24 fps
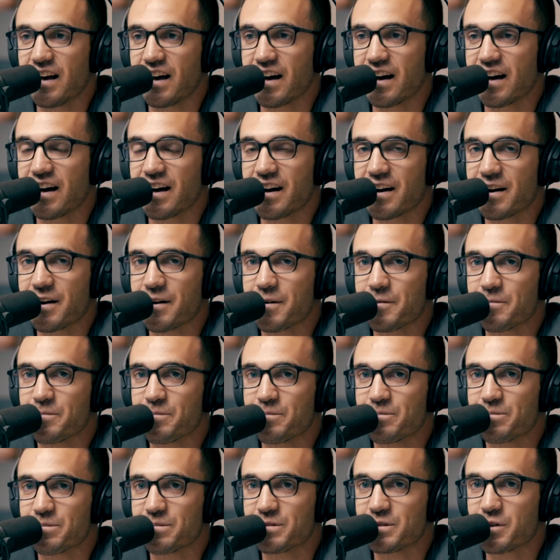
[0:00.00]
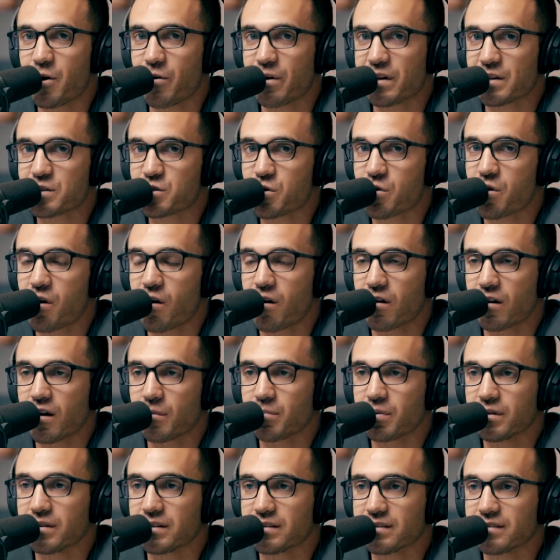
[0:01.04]
Um, don't get too caught
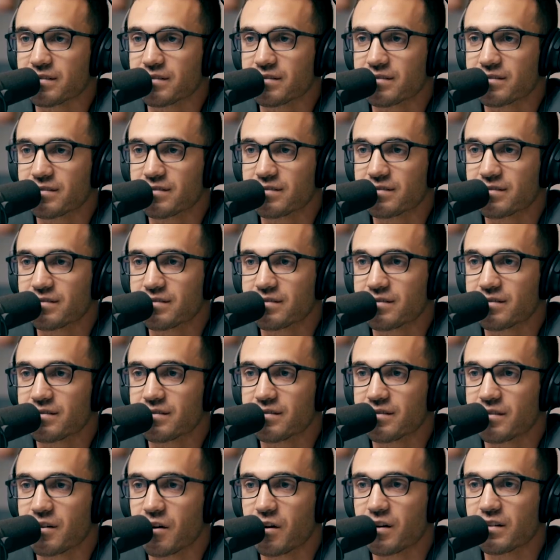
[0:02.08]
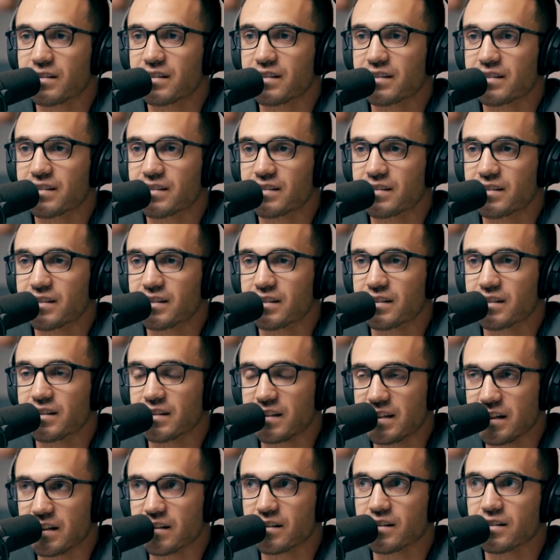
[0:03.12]
up on yeah on the the, the
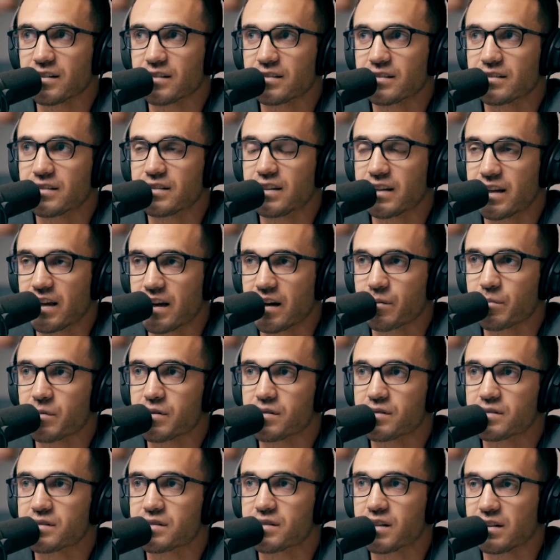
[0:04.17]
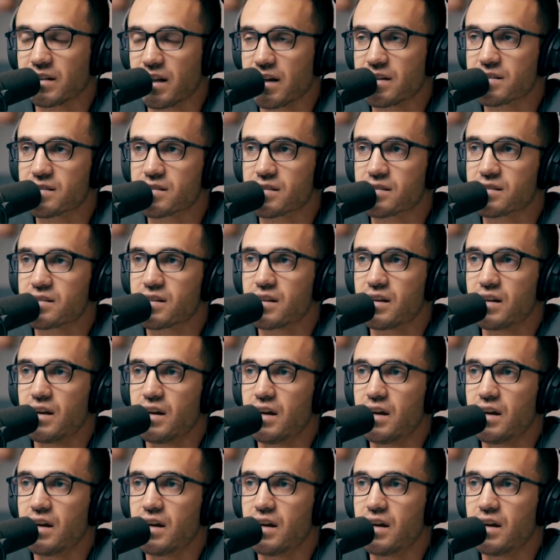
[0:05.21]
gear, the cameras, the lenses.